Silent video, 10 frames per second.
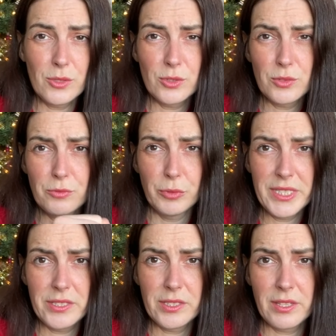sort of
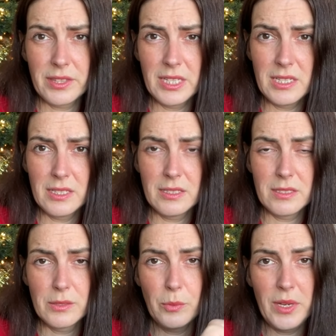wrist
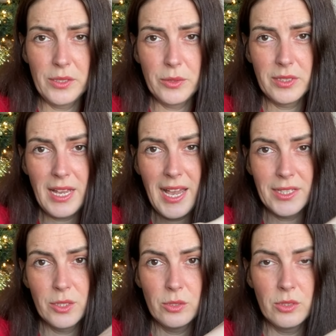things where you can hang
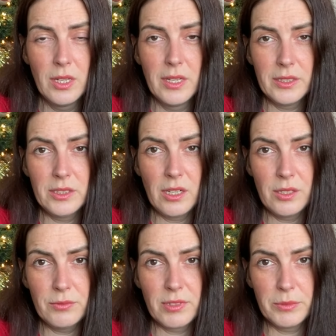your yarn
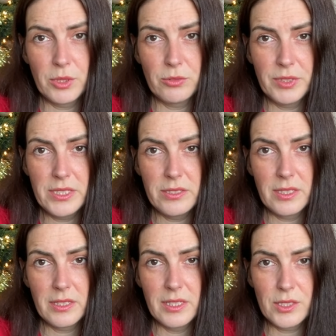from your wrist
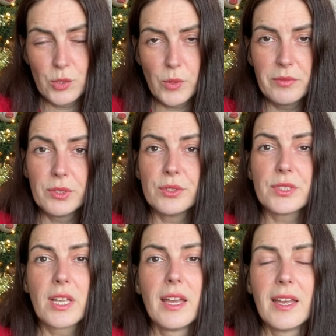and then it swivels
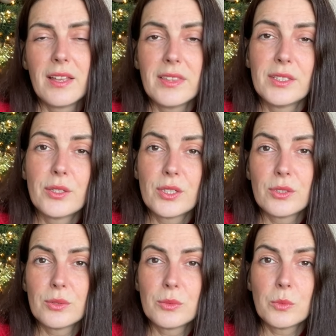and then you
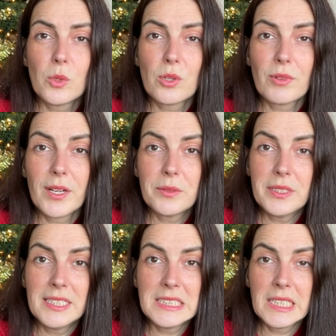can walk around
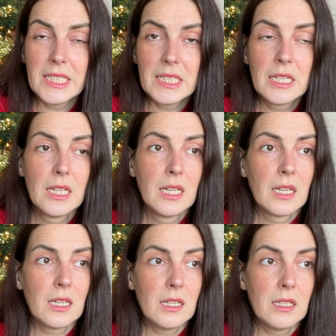knitting.
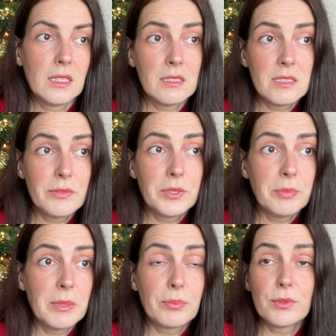There's even
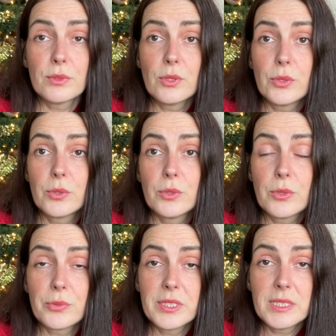people who
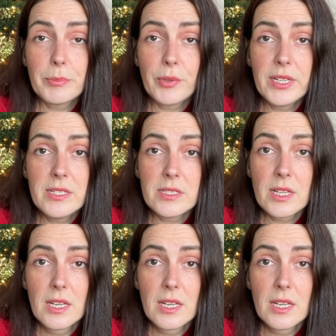3D print